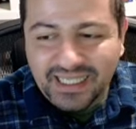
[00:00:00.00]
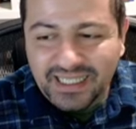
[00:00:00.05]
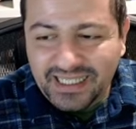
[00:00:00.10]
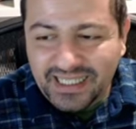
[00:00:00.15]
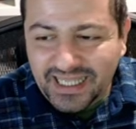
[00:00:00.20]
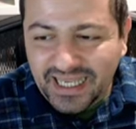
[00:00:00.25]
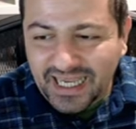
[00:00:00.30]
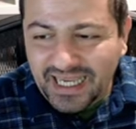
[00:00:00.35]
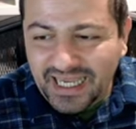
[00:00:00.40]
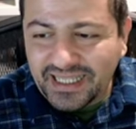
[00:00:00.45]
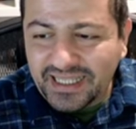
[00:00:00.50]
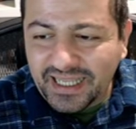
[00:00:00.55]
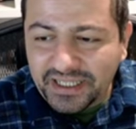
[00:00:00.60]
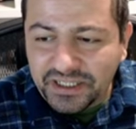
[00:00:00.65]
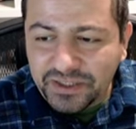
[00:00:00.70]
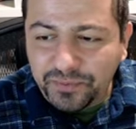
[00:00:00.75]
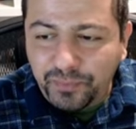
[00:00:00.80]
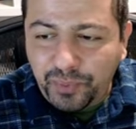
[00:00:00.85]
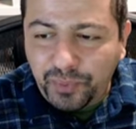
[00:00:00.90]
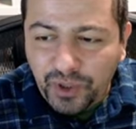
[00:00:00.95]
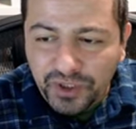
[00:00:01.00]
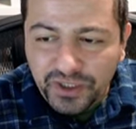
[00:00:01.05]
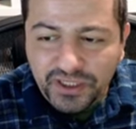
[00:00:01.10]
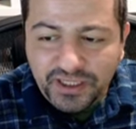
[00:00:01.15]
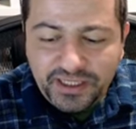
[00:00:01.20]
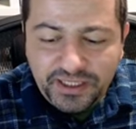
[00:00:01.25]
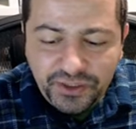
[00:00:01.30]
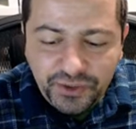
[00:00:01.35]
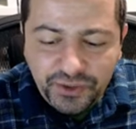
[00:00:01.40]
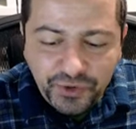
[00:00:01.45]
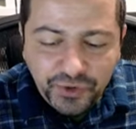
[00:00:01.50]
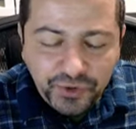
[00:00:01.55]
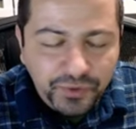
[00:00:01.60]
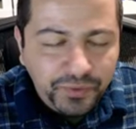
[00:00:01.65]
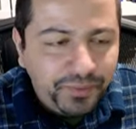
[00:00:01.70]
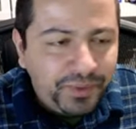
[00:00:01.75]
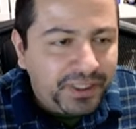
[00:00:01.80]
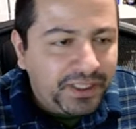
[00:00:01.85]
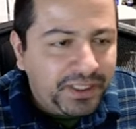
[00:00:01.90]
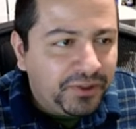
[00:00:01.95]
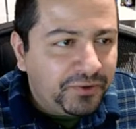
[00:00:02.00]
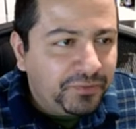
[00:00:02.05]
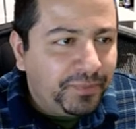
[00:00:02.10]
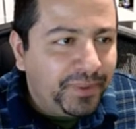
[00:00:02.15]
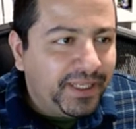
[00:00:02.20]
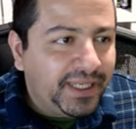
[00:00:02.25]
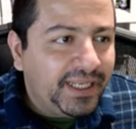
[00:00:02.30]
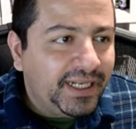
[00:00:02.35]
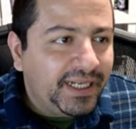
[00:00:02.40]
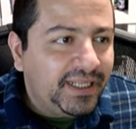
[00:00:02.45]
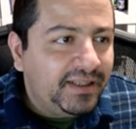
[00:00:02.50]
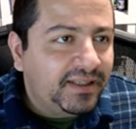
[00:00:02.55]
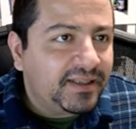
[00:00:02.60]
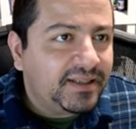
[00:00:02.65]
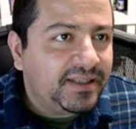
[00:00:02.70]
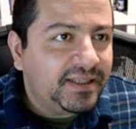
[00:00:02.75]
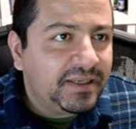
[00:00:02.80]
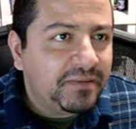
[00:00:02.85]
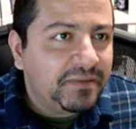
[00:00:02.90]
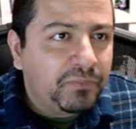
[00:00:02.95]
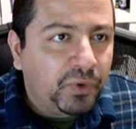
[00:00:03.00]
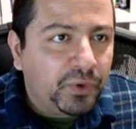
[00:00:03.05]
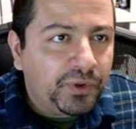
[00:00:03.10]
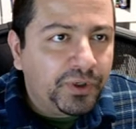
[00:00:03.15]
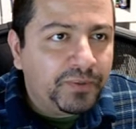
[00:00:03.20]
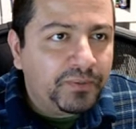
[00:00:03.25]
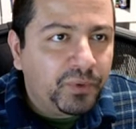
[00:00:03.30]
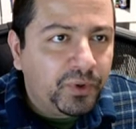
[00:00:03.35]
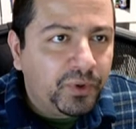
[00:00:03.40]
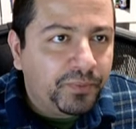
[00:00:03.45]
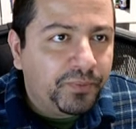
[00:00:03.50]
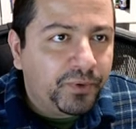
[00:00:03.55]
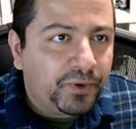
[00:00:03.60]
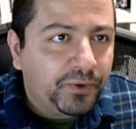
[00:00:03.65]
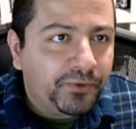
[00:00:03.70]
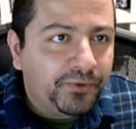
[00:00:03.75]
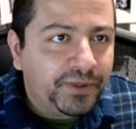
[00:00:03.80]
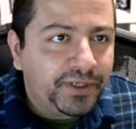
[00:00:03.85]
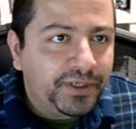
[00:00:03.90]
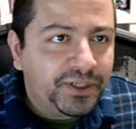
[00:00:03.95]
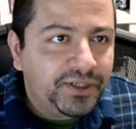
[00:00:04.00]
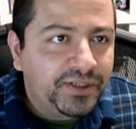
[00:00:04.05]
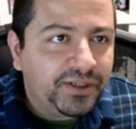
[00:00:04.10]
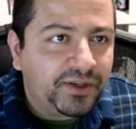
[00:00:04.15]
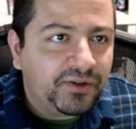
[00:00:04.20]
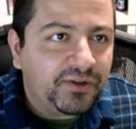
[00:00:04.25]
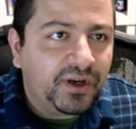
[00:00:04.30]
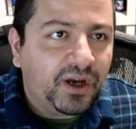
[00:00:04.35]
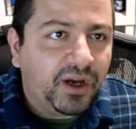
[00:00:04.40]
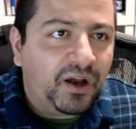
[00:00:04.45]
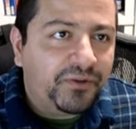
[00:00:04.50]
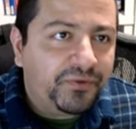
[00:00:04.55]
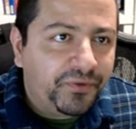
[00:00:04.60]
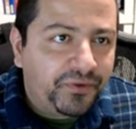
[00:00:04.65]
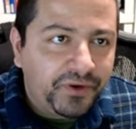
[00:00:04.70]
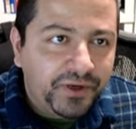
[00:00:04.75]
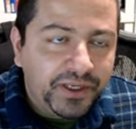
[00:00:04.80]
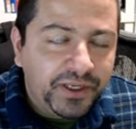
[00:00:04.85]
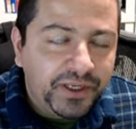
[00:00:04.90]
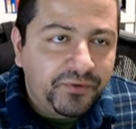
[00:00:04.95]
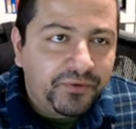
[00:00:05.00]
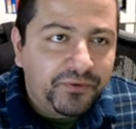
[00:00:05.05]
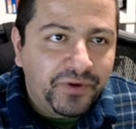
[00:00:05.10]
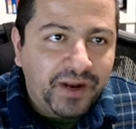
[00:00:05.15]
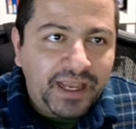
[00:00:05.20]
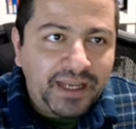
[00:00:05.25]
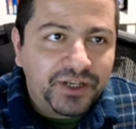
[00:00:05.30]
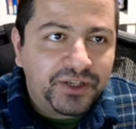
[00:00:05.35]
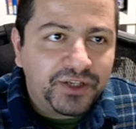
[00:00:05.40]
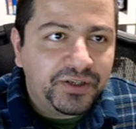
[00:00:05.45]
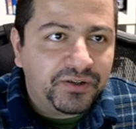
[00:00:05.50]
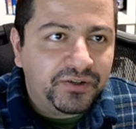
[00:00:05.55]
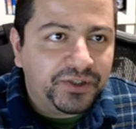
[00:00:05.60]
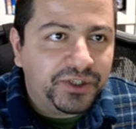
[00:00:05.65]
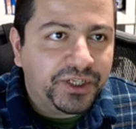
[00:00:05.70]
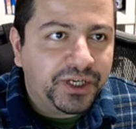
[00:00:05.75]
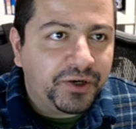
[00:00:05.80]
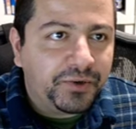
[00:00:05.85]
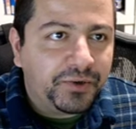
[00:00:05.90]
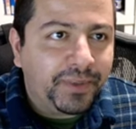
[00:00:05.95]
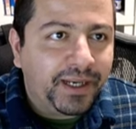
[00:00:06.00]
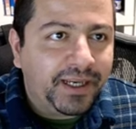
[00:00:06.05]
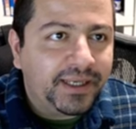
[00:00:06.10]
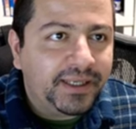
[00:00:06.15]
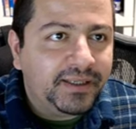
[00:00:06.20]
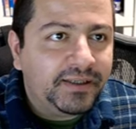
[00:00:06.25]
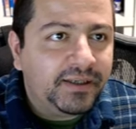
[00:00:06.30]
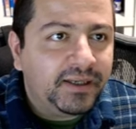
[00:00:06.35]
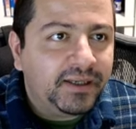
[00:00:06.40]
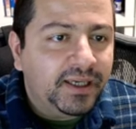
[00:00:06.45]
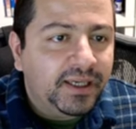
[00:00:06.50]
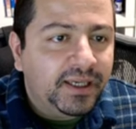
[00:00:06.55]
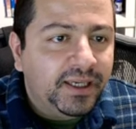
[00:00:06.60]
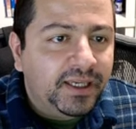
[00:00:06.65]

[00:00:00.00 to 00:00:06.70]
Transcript: Yeah, that's partly true, but you're beginning to see more and more brokerages are offering fractional share buying.